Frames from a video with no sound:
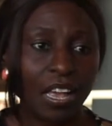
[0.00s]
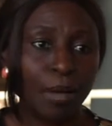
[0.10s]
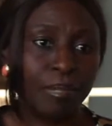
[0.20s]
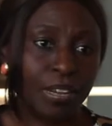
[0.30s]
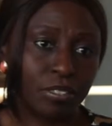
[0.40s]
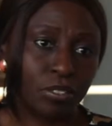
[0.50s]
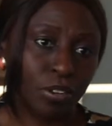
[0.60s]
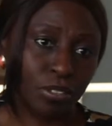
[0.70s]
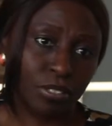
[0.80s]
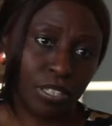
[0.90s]
I prayed to
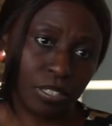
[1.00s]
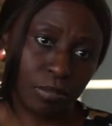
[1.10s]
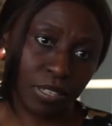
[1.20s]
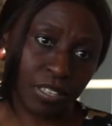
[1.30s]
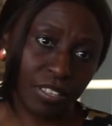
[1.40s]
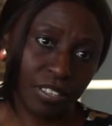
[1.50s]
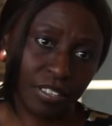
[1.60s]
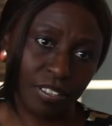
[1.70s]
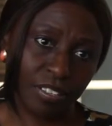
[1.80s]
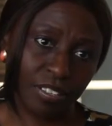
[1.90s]
God to kill me.
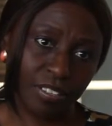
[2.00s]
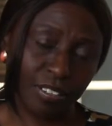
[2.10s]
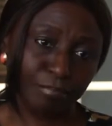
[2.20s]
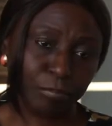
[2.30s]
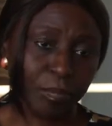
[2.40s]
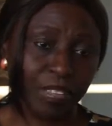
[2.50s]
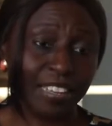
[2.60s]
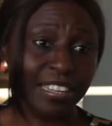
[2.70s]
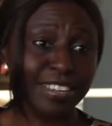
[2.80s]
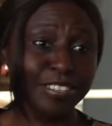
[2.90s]

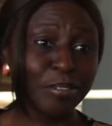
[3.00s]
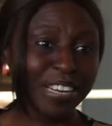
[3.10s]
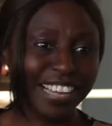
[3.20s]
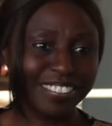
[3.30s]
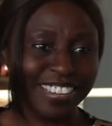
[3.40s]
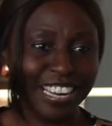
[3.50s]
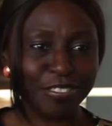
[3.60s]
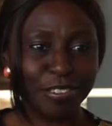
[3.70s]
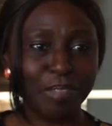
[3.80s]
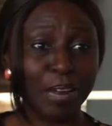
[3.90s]
And then you know what I
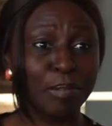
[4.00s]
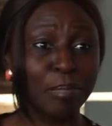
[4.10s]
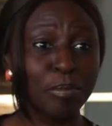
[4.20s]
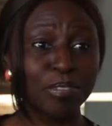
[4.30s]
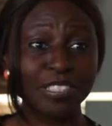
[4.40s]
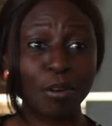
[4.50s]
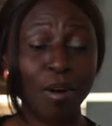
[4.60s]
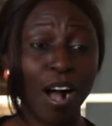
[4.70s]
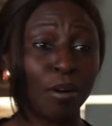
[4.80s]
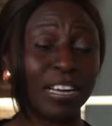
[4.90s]
thought? And people will say,
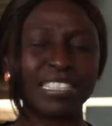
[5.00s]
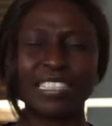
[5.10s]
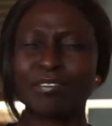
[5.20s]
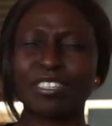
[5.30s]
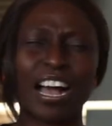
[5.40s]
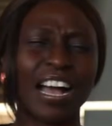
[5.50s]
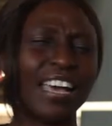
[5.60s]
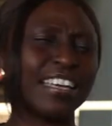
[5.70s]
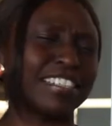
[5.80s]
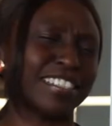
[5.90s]
wow, and she
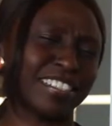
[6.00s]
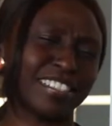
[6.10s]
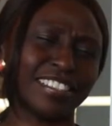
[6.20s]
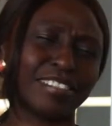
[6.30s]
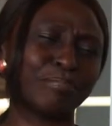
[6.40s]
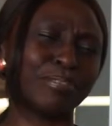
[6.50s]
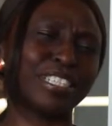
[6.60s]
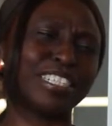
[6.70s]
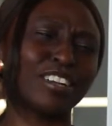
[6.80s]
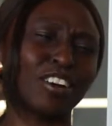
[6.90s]
died
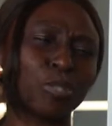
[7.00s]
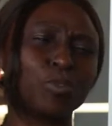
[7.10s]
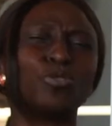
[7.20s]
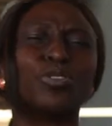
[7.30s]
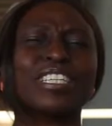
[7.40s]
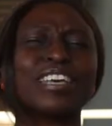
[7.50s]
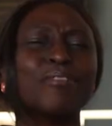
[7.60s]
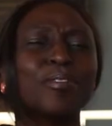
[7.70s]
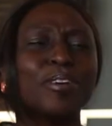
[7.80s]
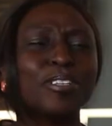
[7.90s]
preaching the gospel. She was
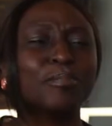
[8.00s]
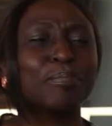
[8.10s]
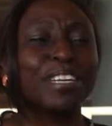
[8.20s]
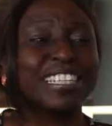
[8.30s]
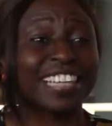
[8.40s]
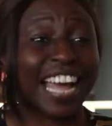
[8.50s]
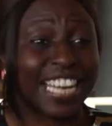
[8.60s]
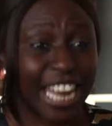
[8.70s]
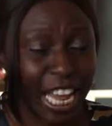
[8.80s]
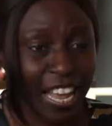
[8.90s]
even going to preach
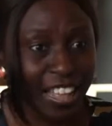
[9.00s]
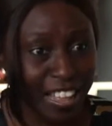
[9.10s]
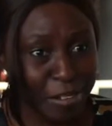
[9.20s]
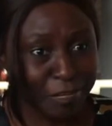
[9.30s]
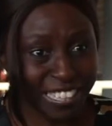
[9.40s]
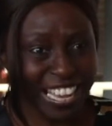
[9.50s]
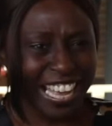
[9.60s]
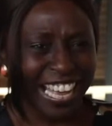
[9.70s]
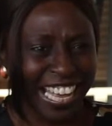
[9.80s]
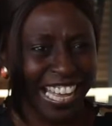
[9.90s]
that day. But
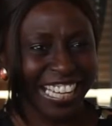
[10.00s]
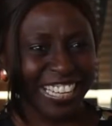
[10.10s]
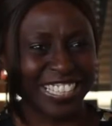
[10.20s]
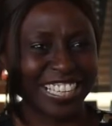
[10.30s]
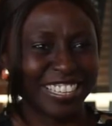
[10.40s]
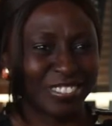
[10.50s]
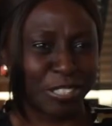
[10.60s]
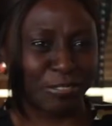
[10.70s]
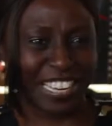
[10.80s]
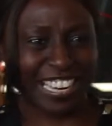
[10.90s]
it
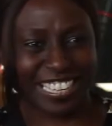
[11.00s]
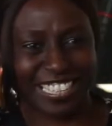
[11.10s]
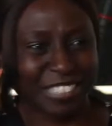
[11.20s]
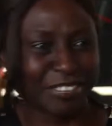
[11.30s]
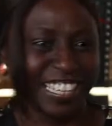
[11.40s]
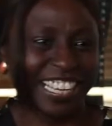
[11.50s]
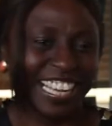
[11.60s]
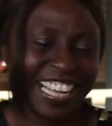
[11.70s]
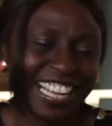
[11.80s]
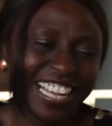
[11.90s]
was fear that killed me.
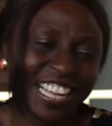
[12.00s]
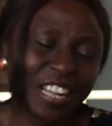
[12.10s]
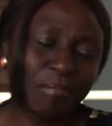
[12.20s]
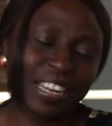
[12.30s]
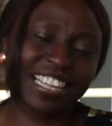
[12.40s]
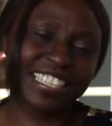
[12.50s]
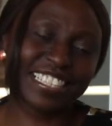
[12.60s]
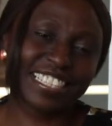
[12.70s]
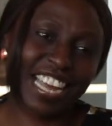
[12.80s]
But I didn't